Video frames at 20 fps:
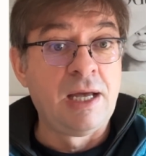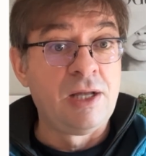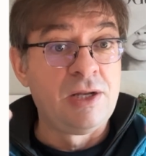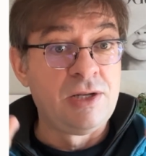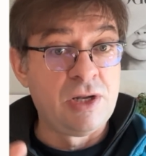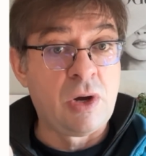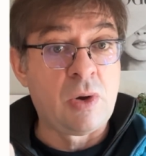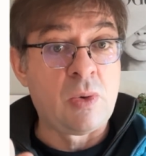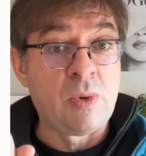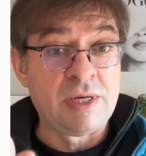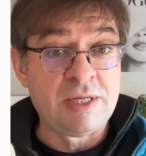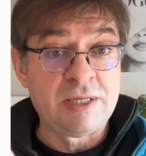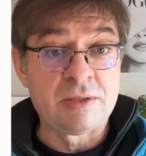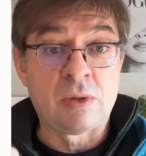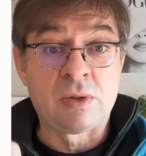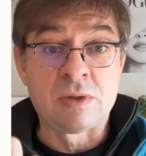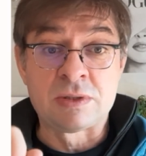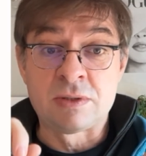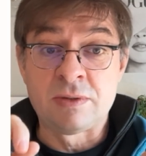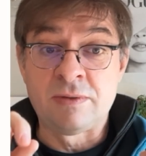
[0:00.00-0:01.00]
Now, what is
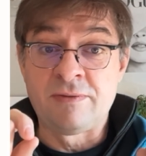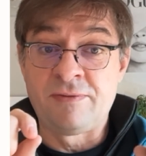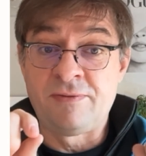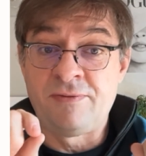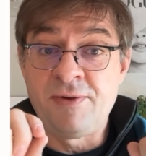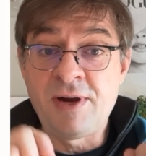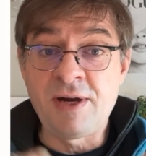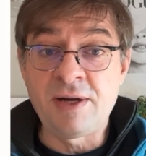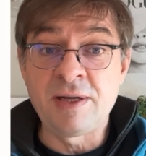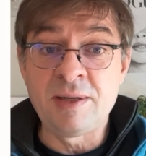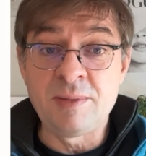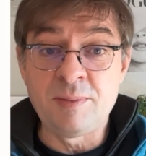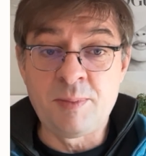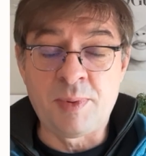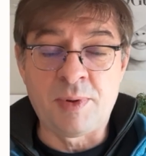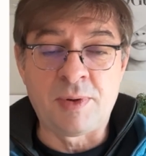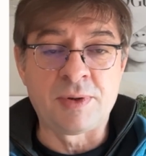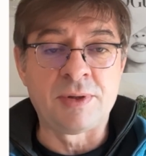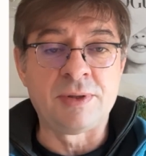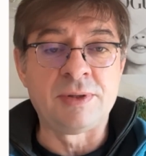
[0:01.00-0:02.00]
also very
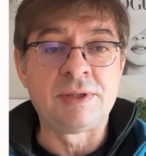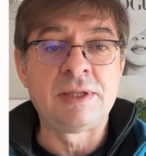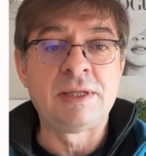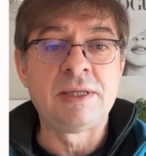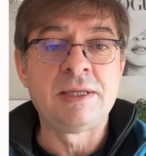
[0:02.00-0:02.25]
important